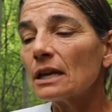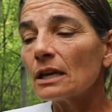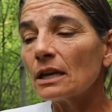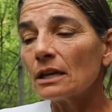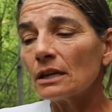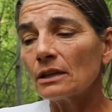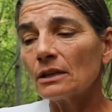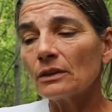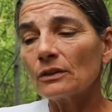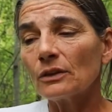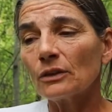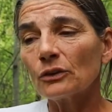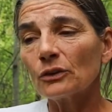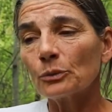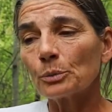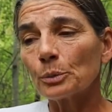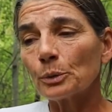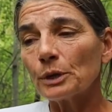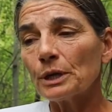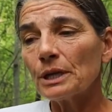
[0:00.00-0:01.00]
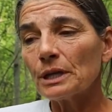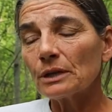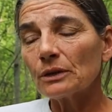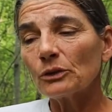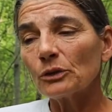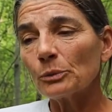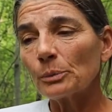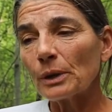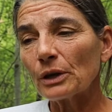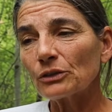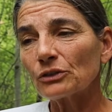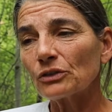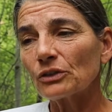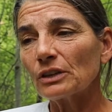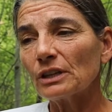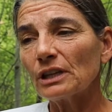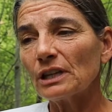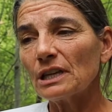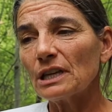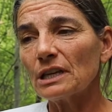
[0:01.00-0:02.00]
In the spring
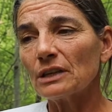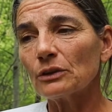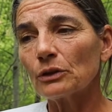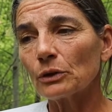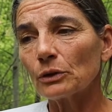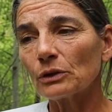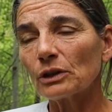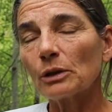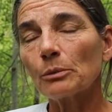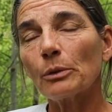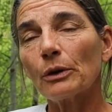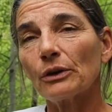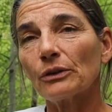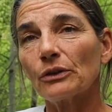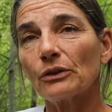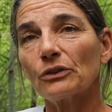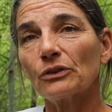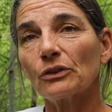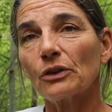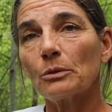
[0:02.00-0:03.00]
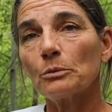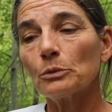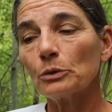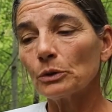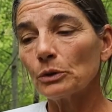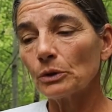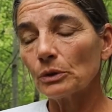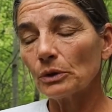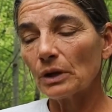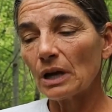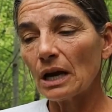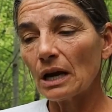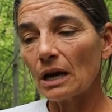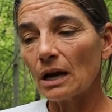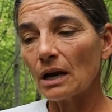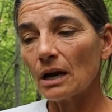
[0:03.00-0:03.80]
especially, and early part of the summer,